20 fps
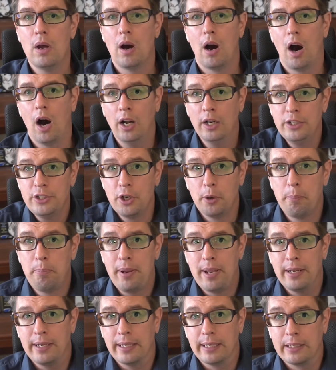
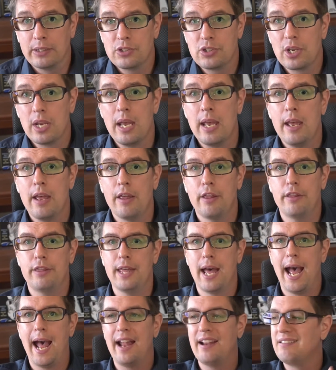underpinnings
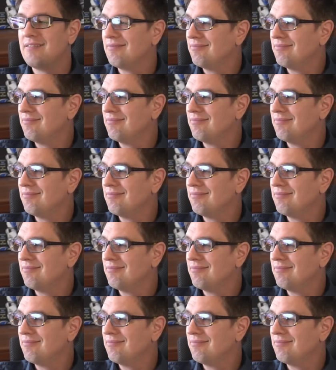that